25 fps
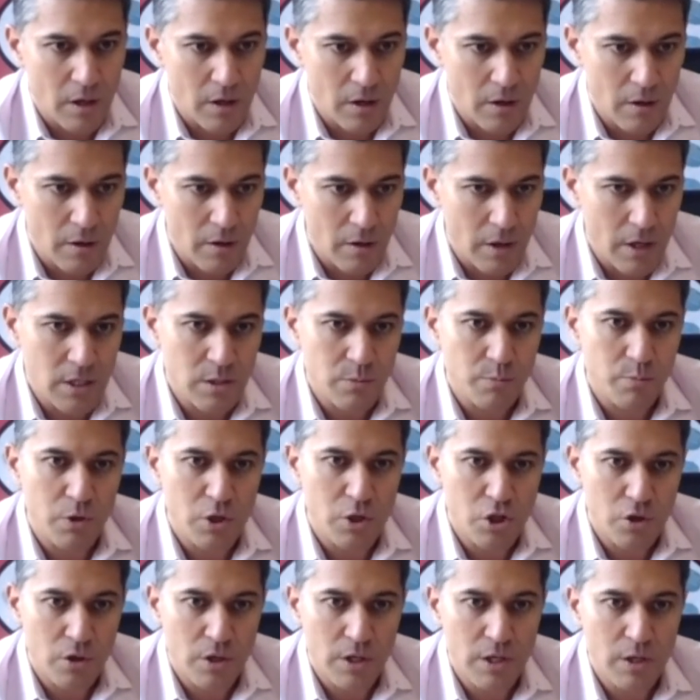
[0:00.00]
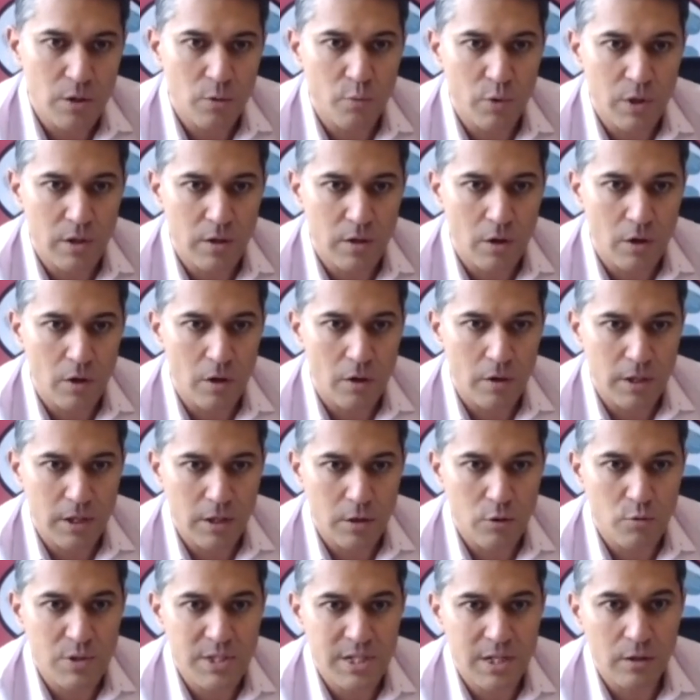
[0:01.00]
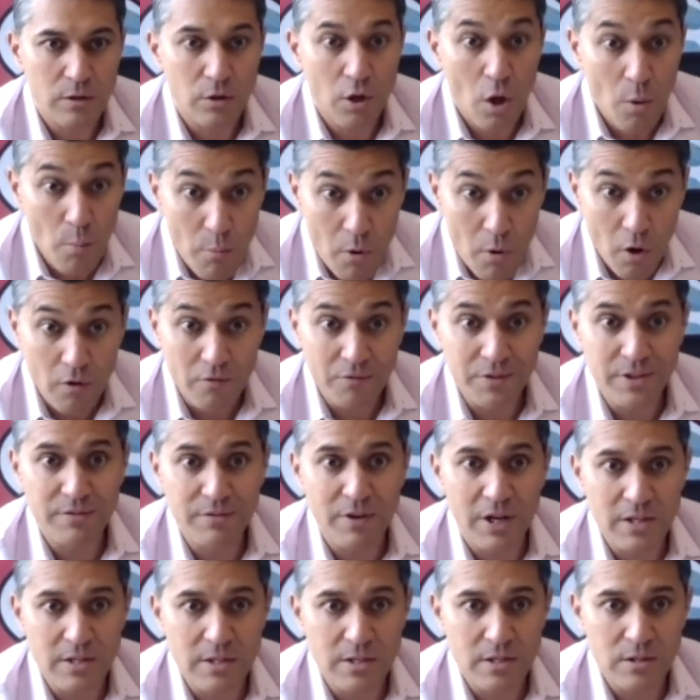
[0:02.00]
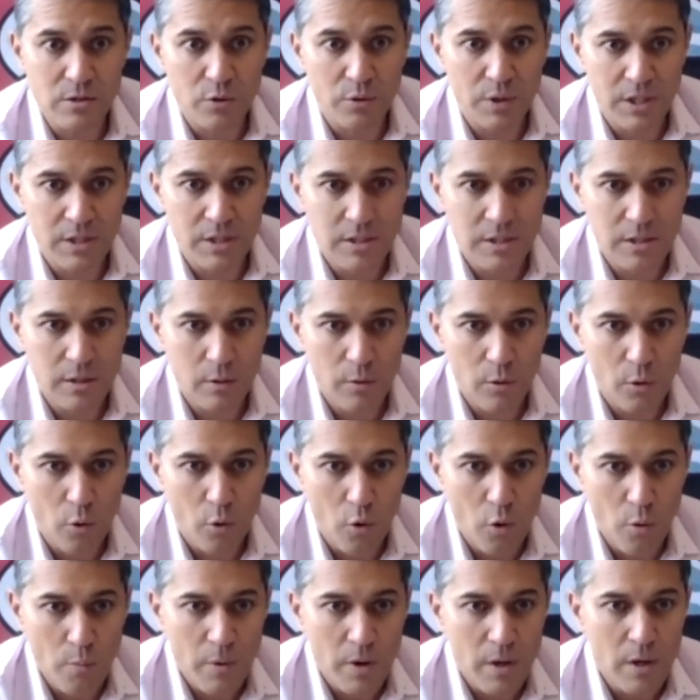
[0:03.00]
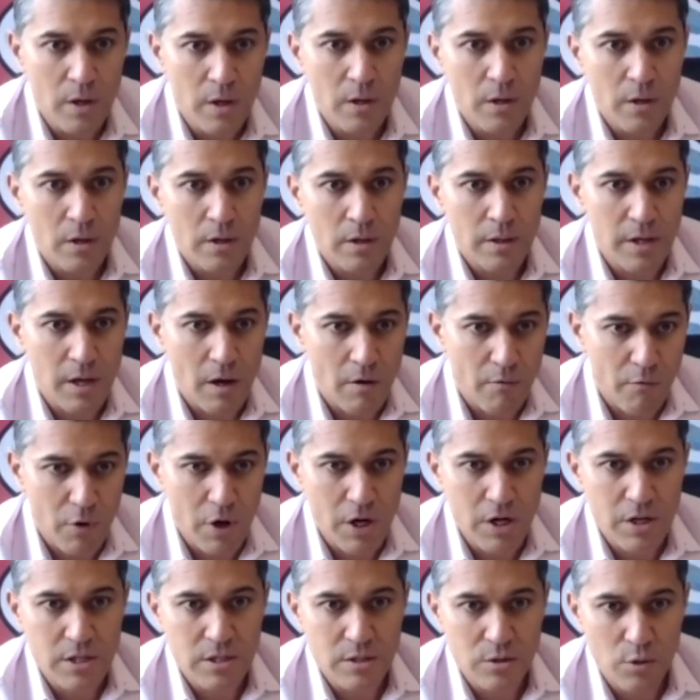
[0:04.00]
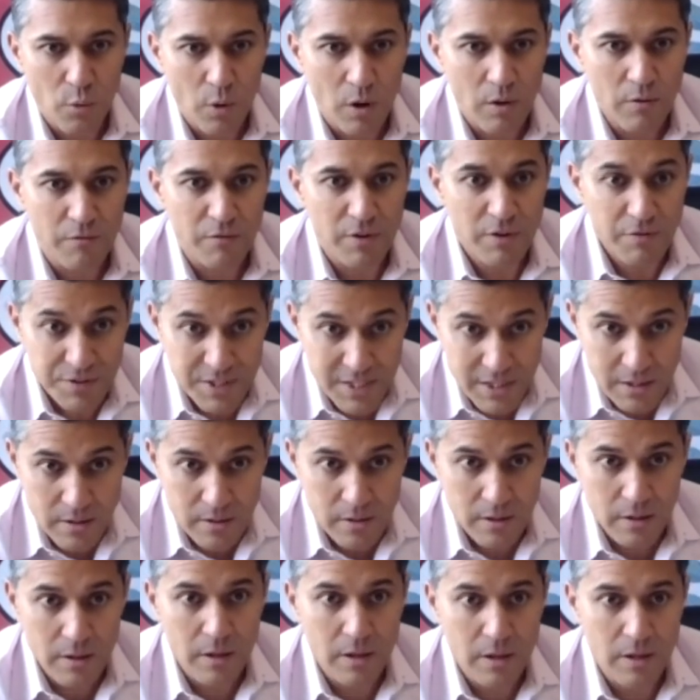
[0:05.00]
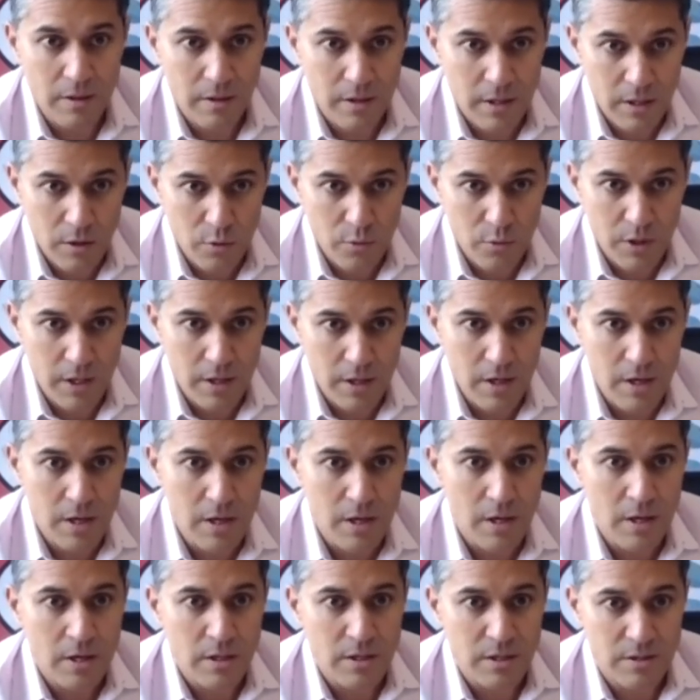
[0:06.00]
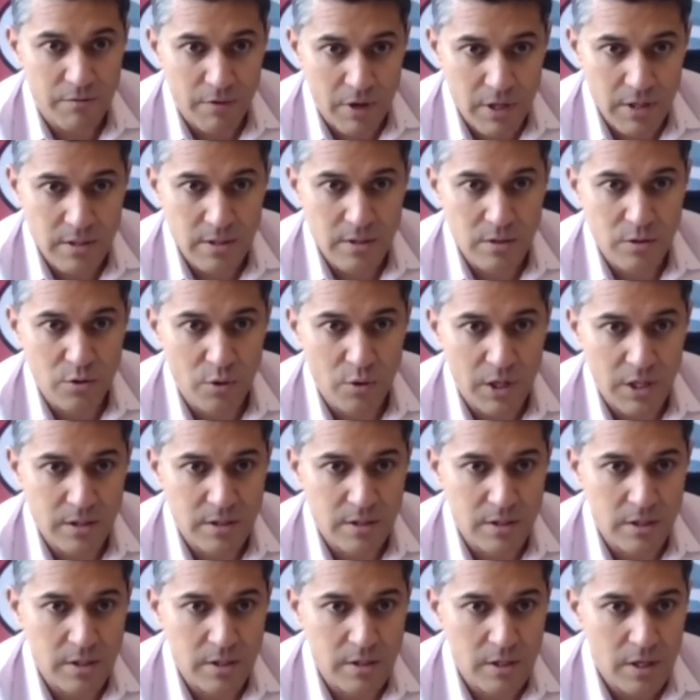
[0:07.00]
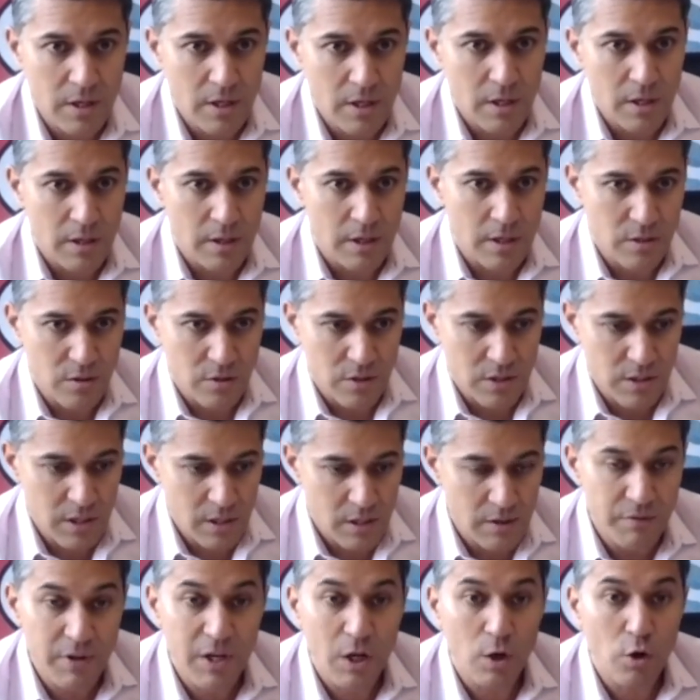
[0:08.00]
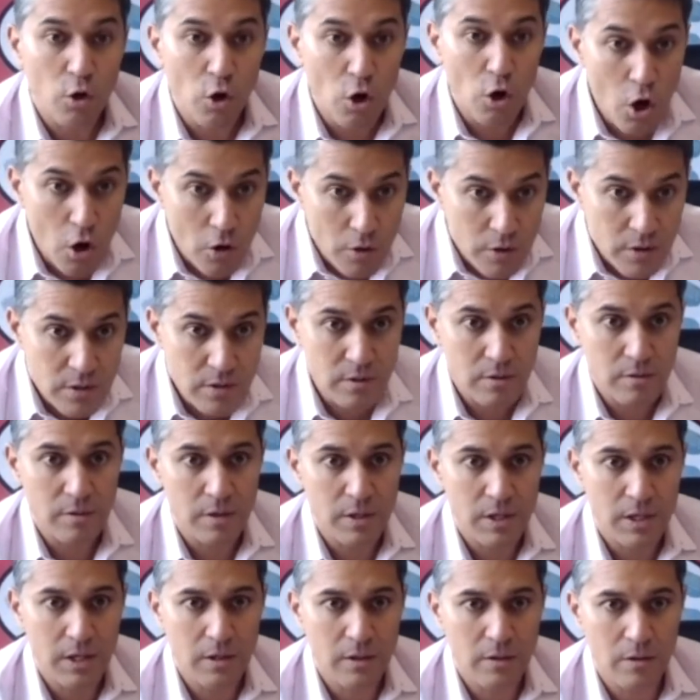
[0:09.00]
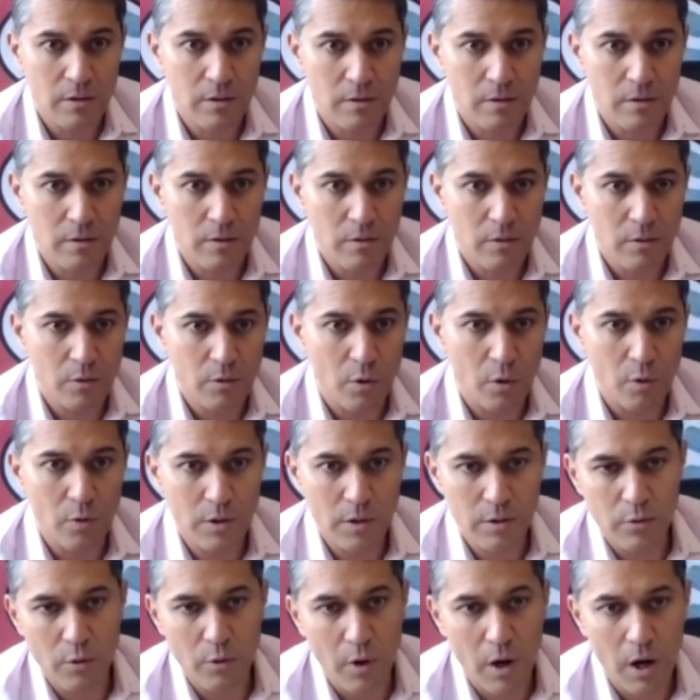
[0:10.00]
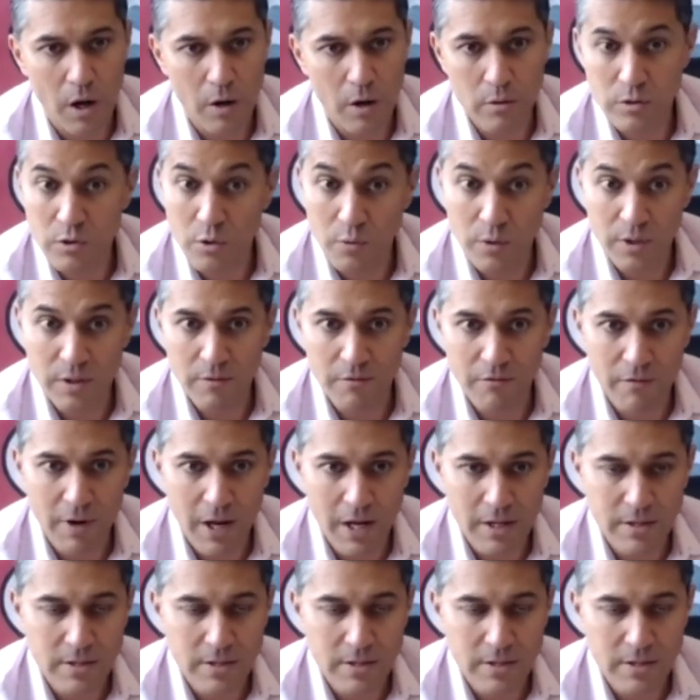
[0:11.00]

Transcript: especially with an increasing number of devices connected in the home. The average is around 15 in the UK devices connected. There's a significant loss in the house or in the flat.